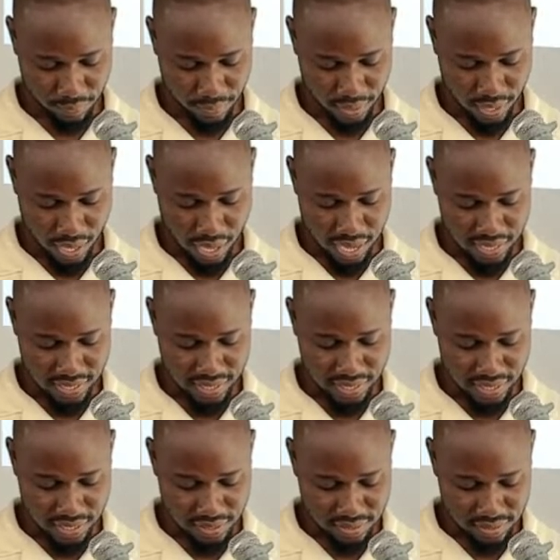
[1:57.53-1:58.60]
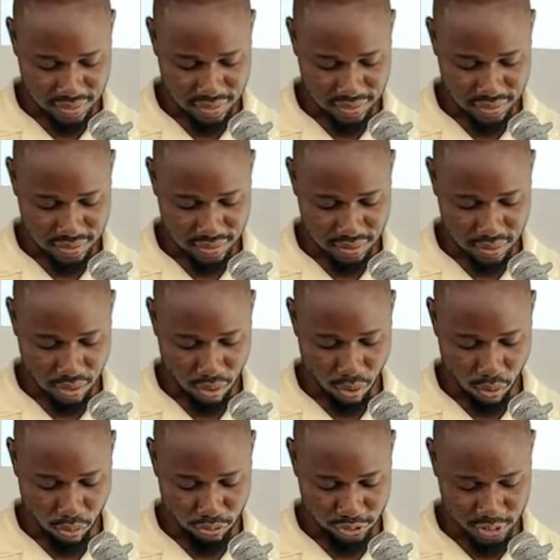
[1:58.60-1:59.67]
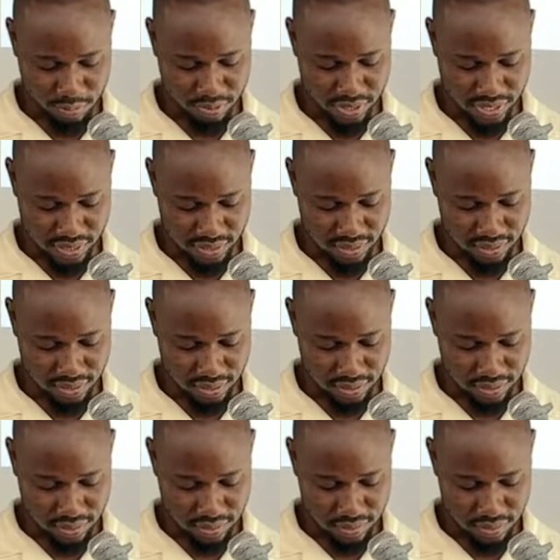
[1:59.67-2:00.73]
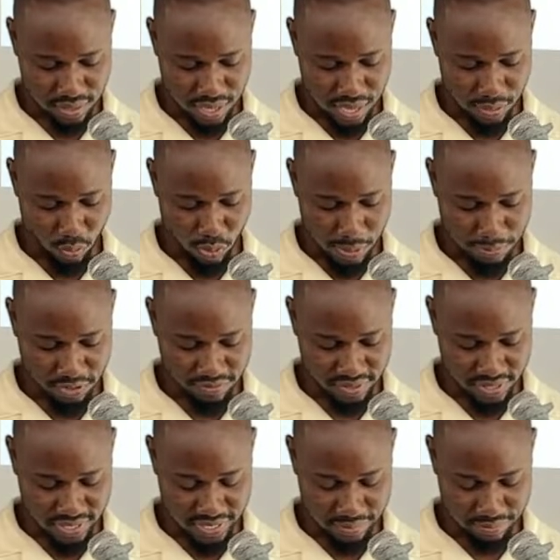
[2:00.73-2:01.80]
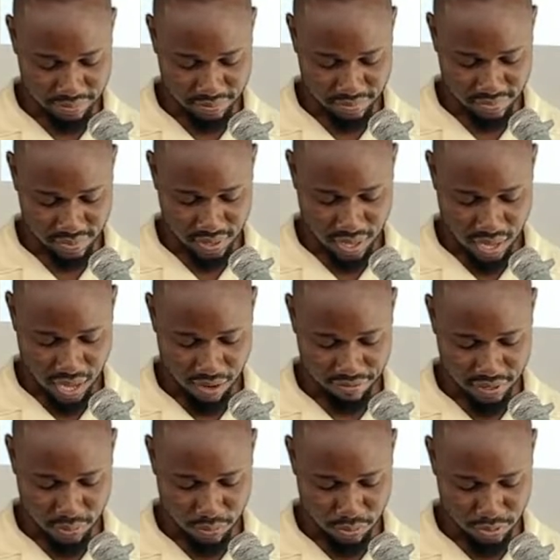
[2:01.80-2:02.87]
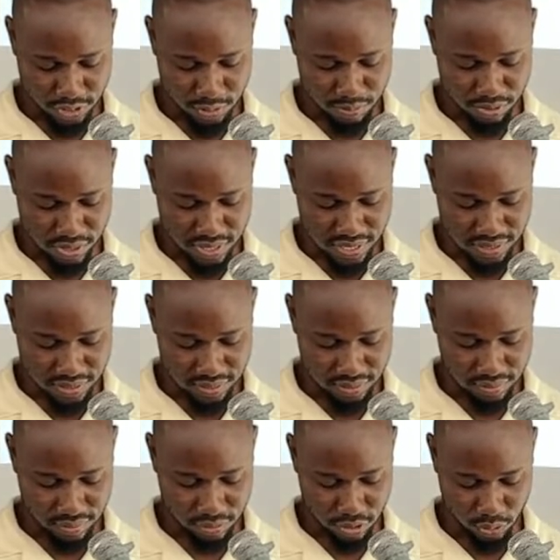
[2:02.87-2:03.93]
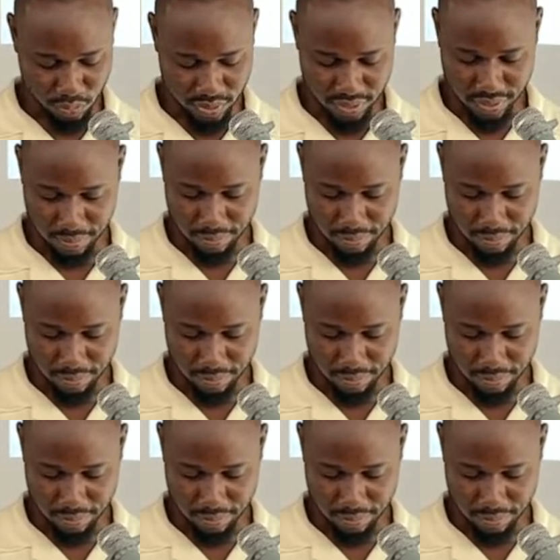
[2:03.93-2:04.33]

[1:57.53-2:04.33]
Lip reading: And he kissed all his brothers and wept over them. Afterward, his brothers talked with him.